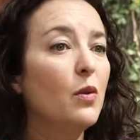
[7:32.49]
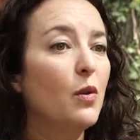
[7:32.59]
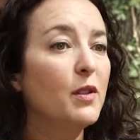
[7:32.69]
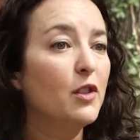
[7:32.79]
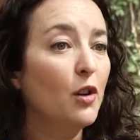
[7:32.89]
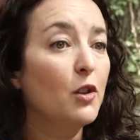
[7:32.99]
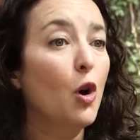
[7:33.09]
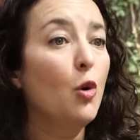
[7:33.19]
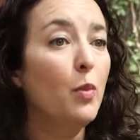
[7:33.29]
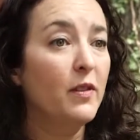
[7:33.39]
or start to
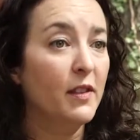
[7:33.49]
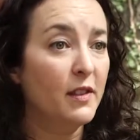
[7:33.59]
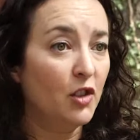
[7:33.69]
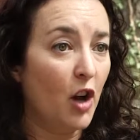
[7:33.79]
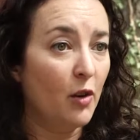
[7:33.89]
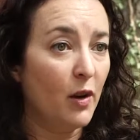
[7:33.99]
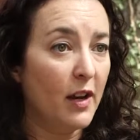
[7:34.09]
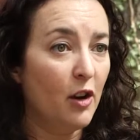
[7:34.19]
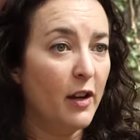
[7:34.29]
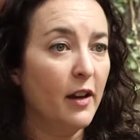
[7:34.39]
open this chakra
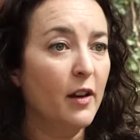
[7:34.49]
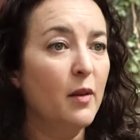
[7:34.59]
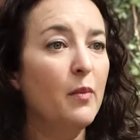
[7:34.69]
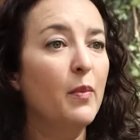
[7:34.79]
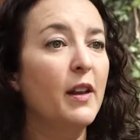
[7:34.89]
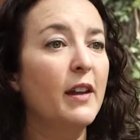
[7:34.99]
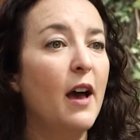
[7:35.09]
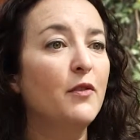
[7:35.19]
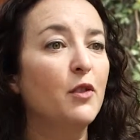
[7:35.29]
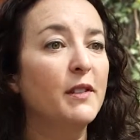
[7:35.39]
area, but
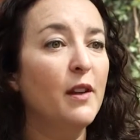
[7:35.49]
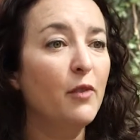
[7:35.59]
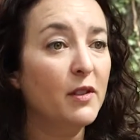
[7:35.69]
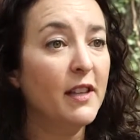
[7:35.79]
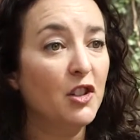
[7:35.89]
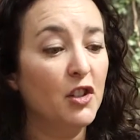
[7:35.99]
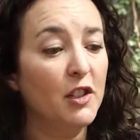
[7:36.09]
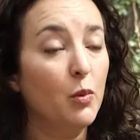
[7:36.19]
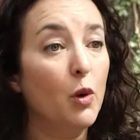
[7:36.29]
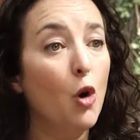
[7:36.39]
after several sessions,
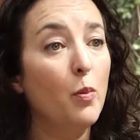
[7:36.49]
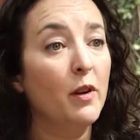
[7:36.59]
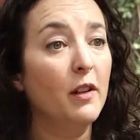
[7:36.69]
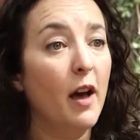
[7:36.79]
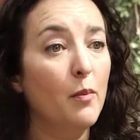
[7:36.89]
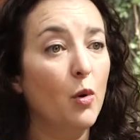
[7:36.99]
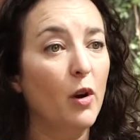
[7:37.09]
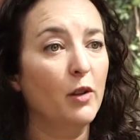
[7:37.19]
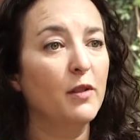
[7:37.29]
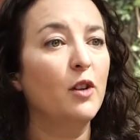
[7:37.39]
it will open a lot more,
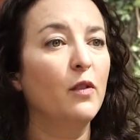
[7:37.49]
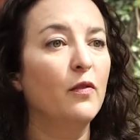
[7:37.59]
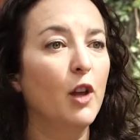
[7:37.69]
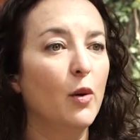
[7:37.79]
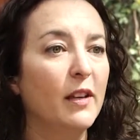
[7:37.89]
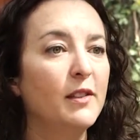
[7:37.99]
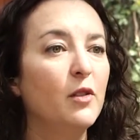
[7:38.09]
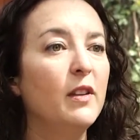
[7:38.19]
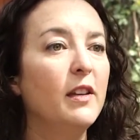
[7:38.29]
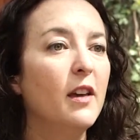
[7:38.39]
it'll start flowing. So
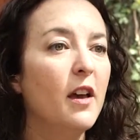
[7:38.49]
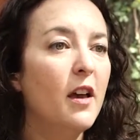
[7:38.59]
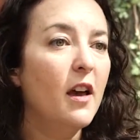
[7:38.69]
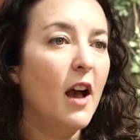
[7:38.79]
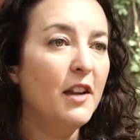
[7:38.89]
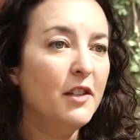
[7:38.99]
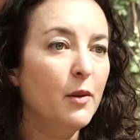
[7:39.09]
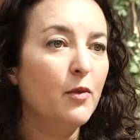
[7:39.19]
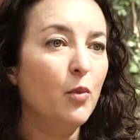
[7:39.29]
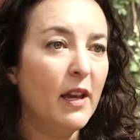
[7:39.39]
the idea
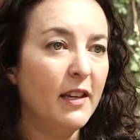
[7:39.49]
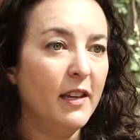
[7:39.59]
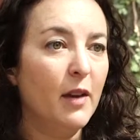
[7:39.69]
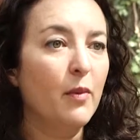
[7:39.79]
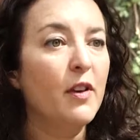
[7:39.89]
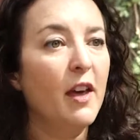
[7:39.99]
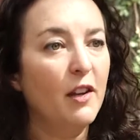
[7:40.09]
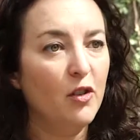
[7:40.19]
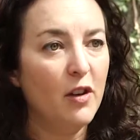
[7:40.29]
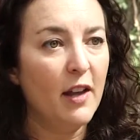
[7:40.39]
with Reiki and with
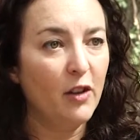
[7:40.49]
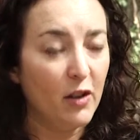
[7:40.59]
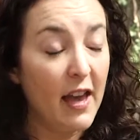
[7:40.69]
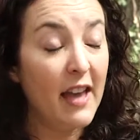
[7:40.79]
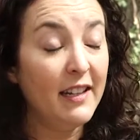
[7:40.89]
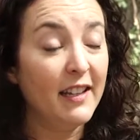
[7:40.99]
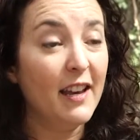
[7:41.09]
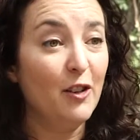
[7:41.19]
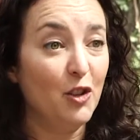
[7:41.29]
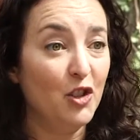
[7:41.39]
any
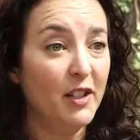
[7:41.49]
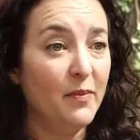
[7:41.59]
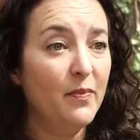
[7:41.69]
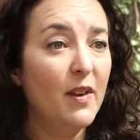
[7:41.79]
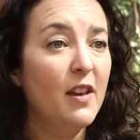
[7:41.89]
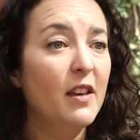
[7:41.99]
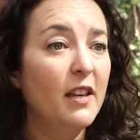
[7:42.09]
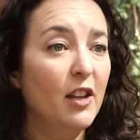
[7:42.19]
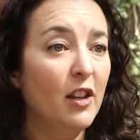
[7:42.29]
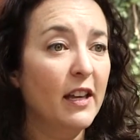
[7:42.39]
energy
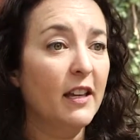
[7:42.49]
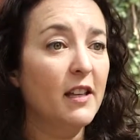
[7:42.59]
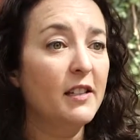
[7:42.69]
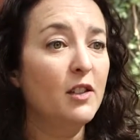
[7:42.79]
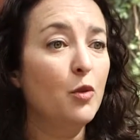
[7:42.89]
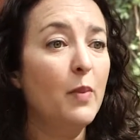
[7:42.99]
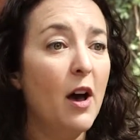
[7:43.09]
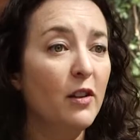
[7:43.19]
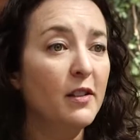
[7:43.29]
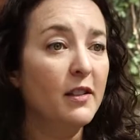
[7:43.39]
healing is to
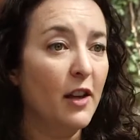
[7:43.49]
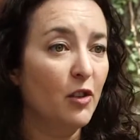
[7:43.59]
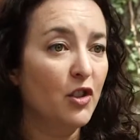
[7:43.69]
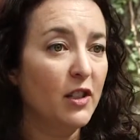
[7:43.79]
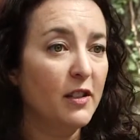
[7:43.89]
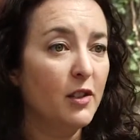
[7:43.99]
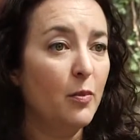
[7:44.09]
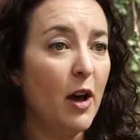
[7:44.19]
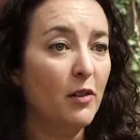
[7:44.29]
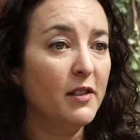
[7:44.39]
balance the energies, to
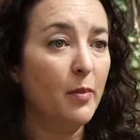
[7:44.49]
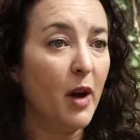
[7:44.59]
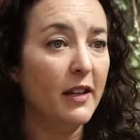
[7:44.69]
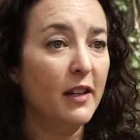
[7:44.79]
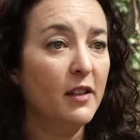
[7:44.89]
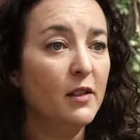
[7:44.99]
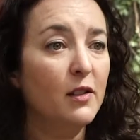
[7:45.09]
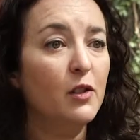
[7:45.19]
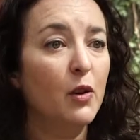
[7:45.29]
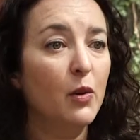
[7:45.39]
balance the body.
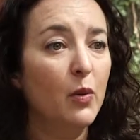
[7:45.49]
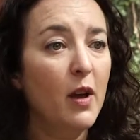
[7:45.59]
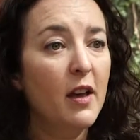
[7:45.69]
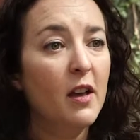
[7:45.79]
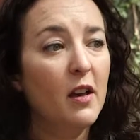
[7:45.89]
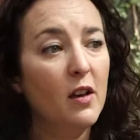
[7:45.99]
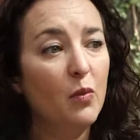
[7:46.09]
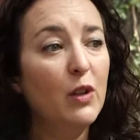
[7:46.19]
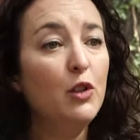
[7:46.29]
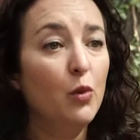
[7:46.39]
So
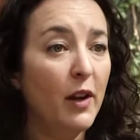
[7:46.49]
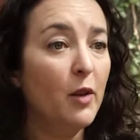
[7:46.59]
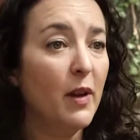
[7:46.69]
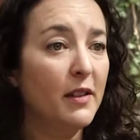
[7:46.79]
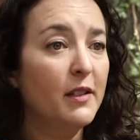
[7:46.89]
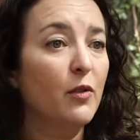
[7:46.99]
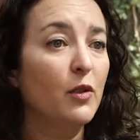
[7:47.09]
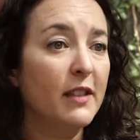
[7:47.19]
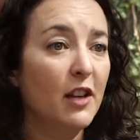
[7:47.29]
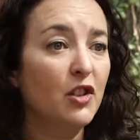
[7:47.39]
we do recommend several
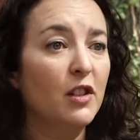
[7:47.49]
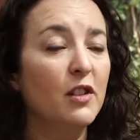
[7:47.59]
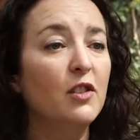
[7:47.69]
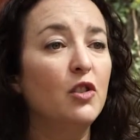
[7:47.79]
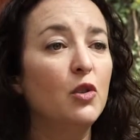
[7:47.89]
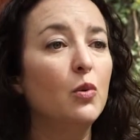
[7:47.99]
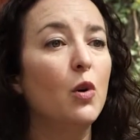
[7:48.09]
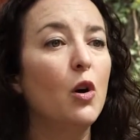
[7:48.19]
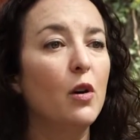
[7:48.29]
sessions to